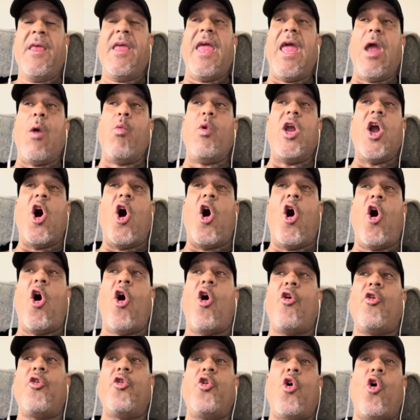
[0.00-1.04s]
And we
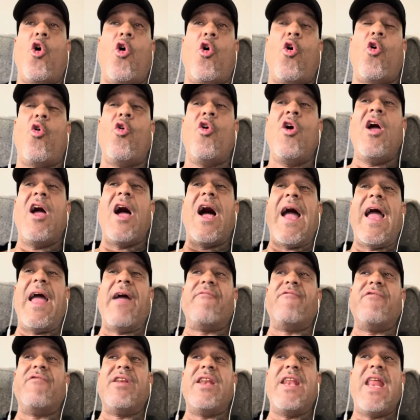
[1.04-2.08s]
all know I
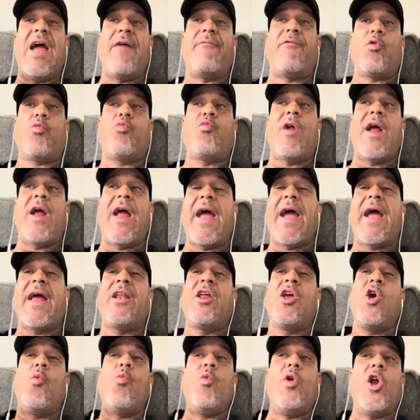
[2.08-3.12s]
have never
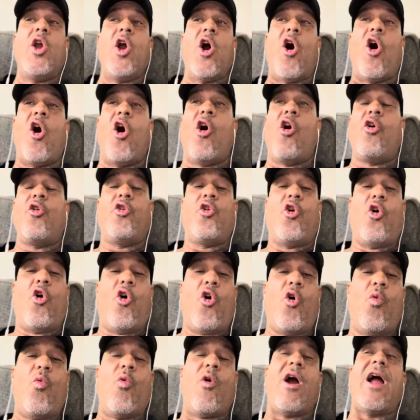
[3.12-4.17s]
ran. We all know
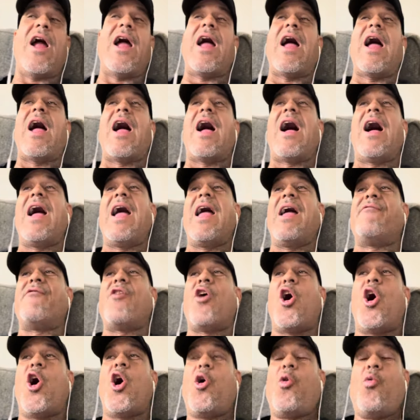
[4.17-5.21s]
where I have
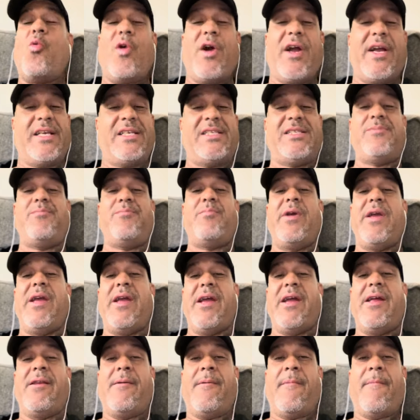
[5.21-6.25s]
always
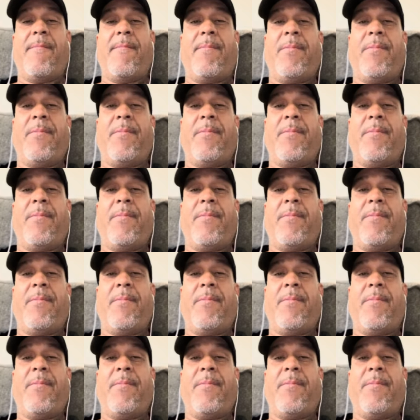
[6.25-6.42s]
been.